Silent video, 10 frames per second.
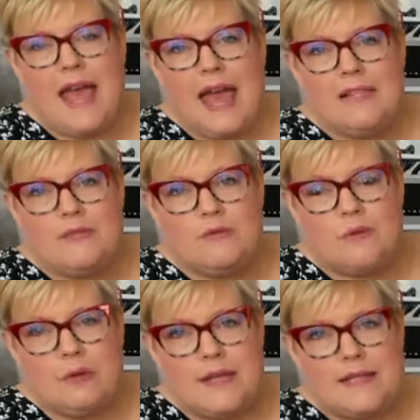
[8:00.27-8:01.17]
and to
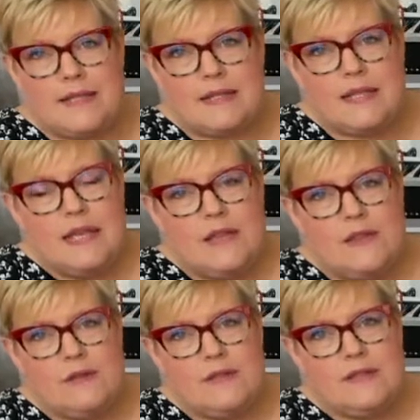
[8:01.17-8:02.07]
replace it.
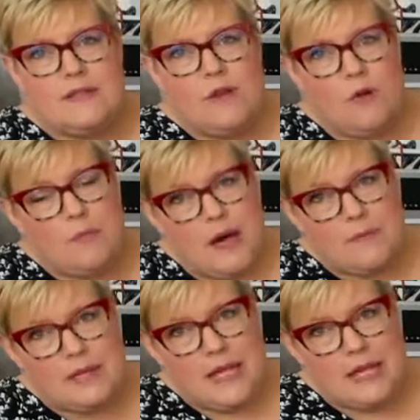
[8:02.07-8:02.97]
There is no
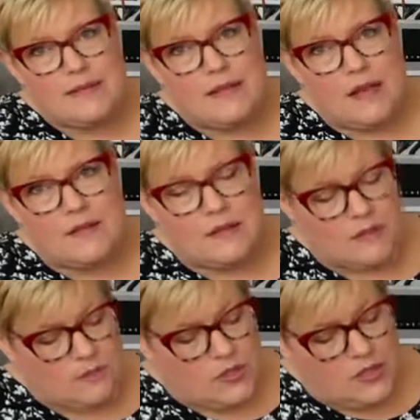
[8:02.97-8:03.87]
bobbin case on
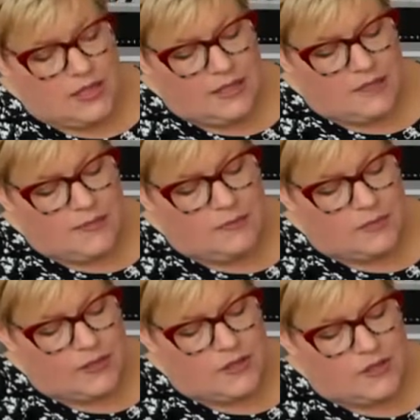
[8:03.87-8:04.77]
this machine. It's
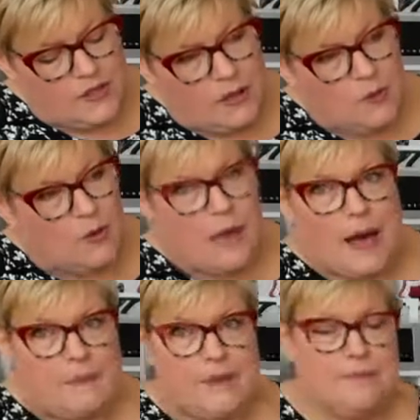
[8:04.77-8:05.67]
simply the Jumbo
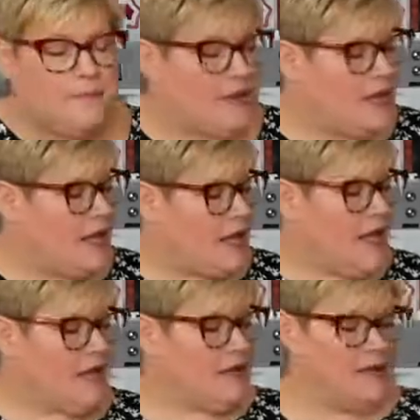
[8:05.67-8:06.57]
Bobbin.
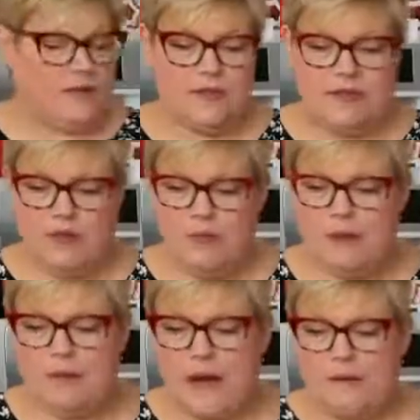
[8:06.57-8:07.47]
And the
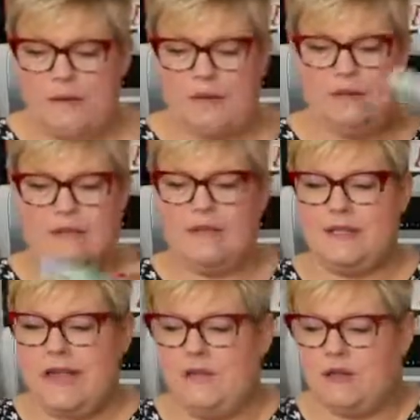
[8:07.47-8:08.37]
Jumbo Bobbin,
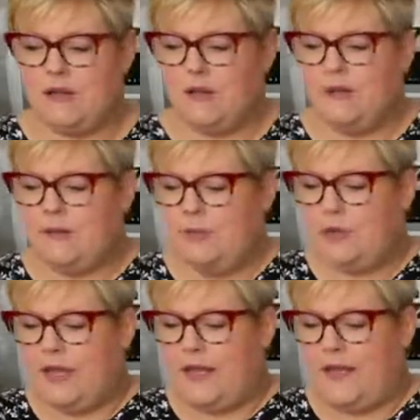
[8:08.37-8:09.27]
let's have a close-up
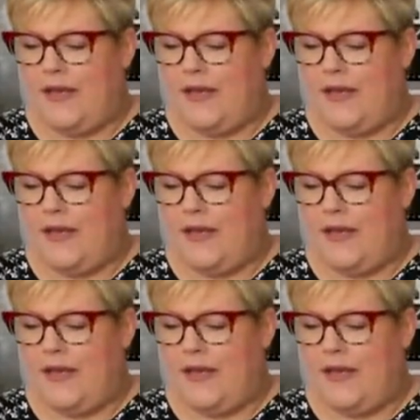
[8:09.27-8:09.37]
look at